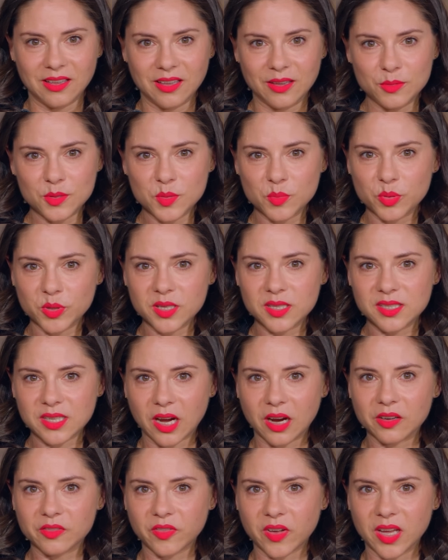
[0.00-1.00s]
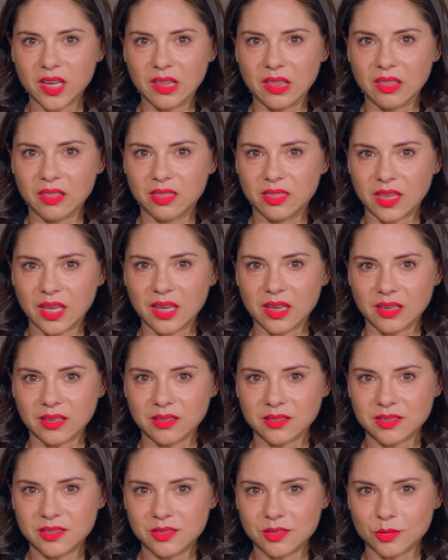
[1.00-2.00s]
It was a pretty terrifying
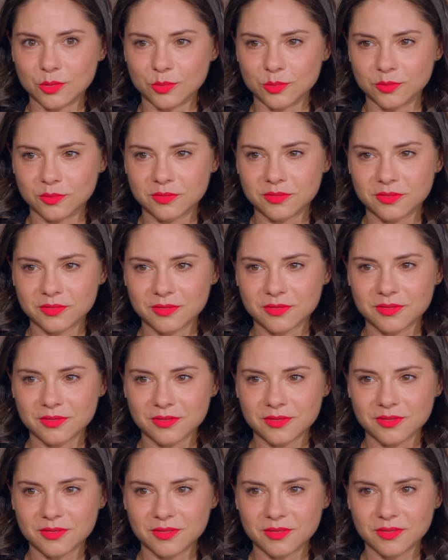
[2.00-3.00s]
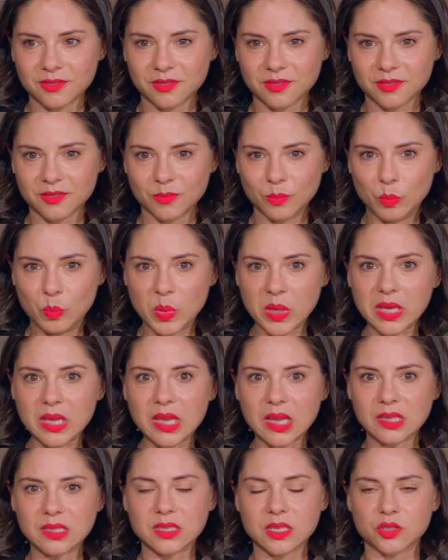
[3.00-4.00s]
thing to
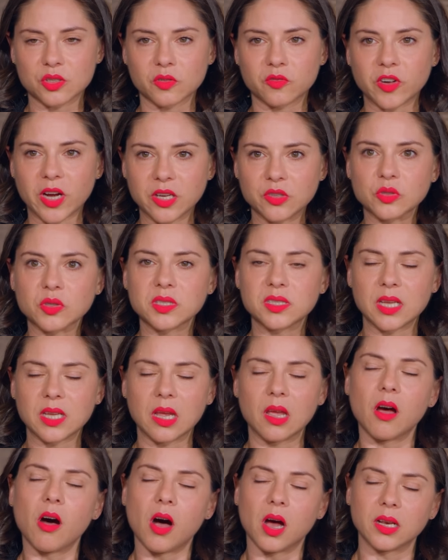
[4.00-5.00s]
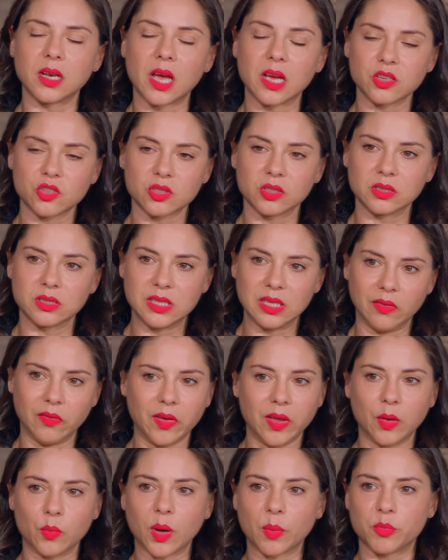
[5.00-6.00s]
be in such a fragile state on national
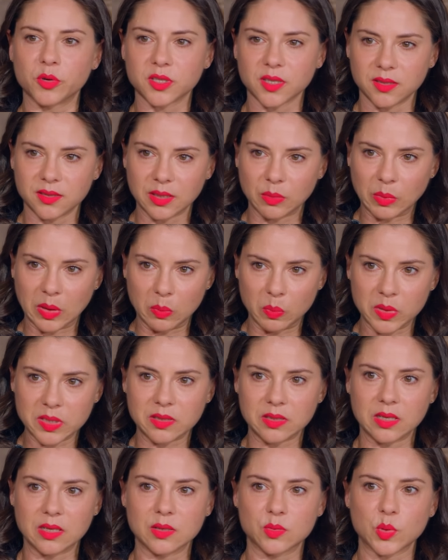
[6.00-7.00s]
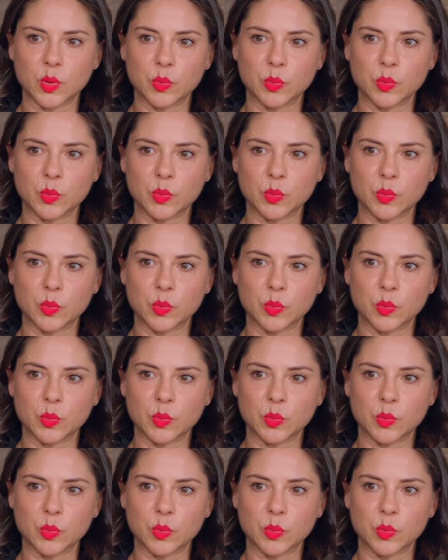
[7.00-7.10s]
TV, representing my business,